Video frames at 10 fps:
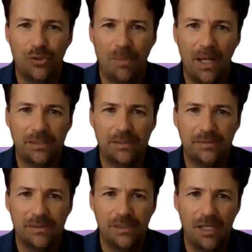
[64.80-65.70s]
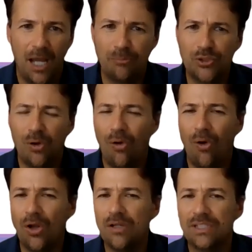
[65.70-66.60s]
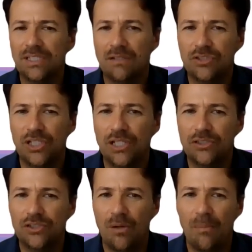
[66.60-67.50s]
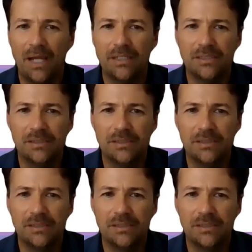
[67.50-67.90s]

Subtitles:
your mind? I'm sure all of us have changed our mind.